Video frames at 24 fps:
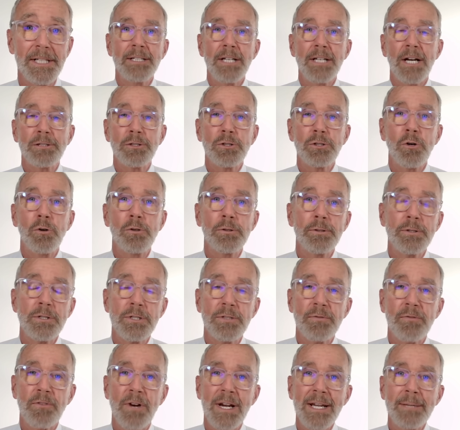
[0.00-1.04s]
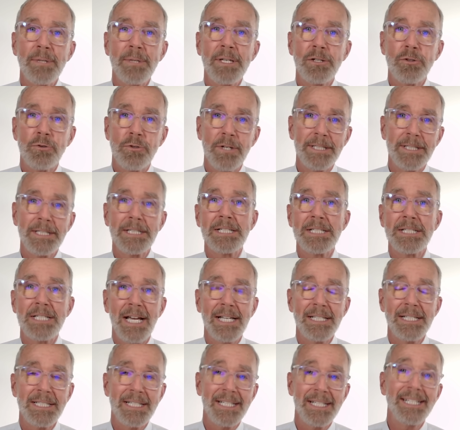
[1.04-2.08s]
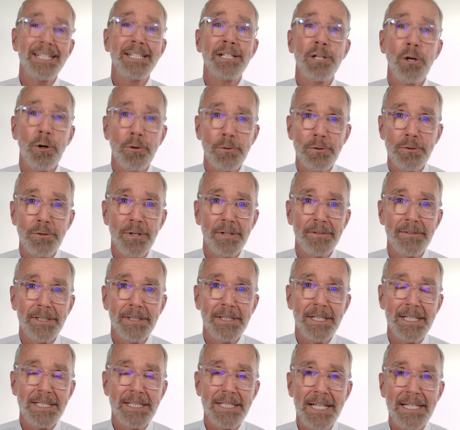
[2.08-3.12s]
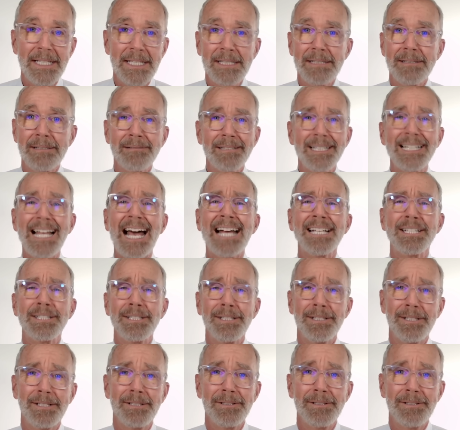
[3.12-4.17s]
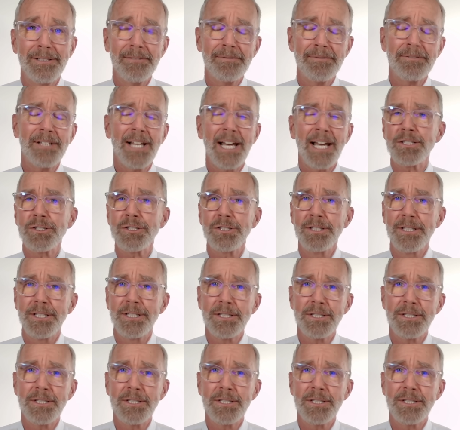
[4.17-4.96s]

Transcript: And Dr. Goldner's framing critics as ego driven is a classic deflection.